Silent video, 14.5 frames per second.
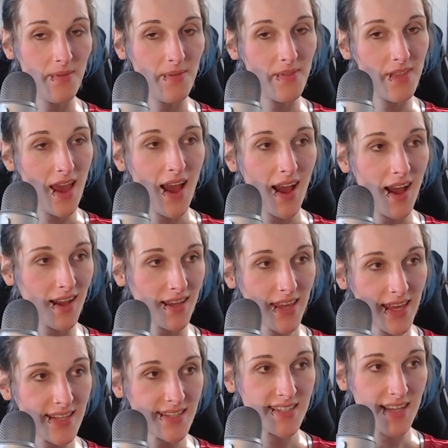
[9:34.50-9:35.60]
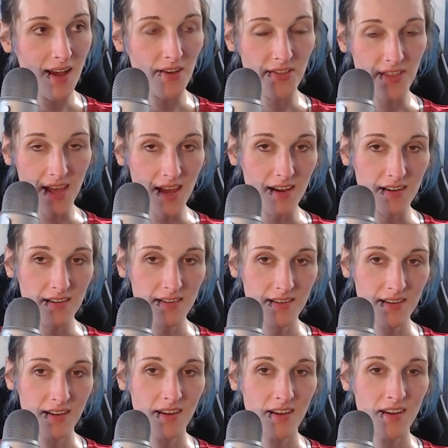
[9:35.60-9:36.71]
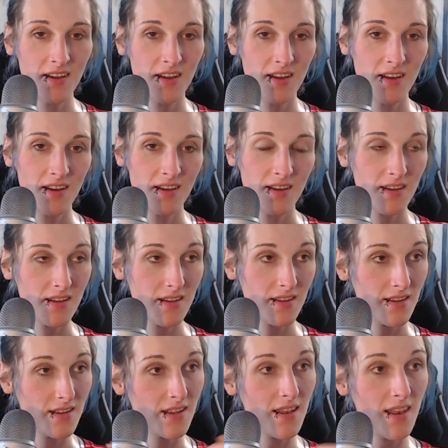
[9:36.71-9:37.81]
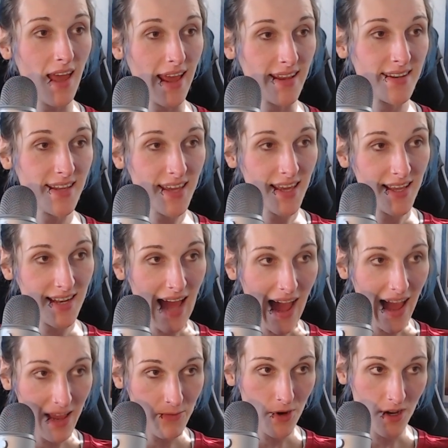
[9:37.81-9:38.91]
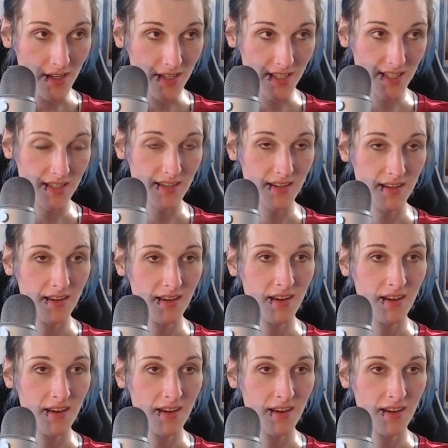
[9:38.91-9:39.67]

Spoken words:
there are kids out there, like the kid I was,